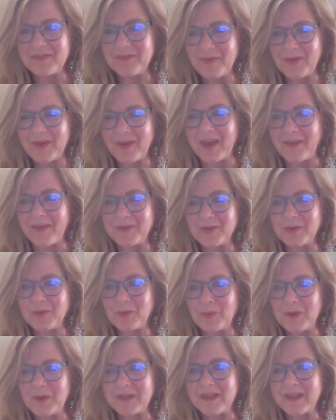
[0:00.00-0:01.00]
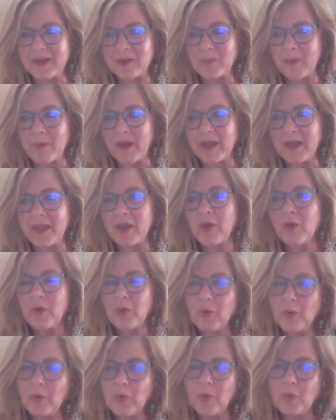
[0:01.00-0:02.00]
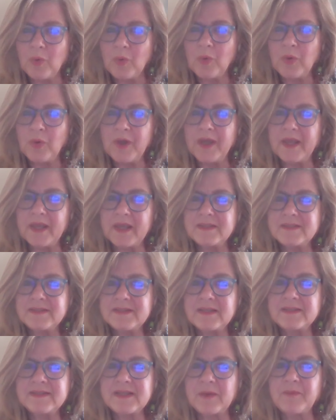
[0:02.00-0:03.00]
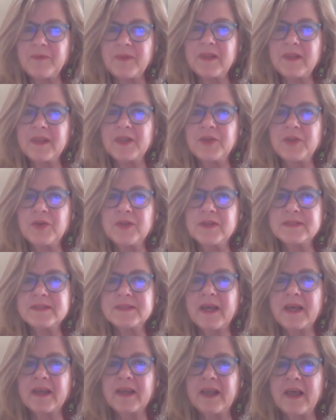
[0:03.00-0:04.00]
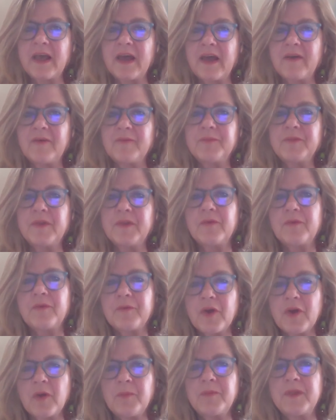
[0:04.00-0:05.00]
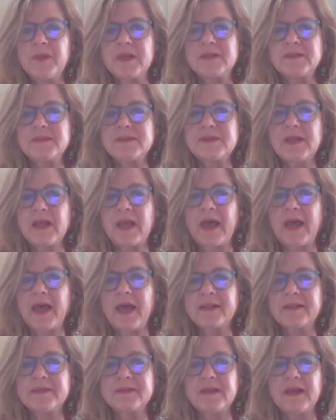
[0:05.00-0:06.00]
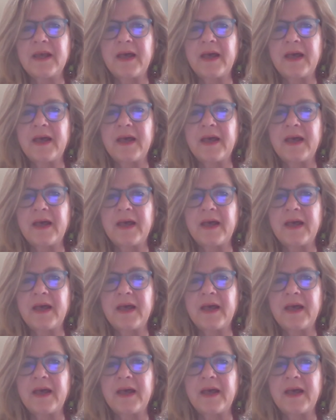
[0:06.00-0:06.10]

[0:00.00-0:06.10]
if we have to call it that way? Or is there something that you can take from this and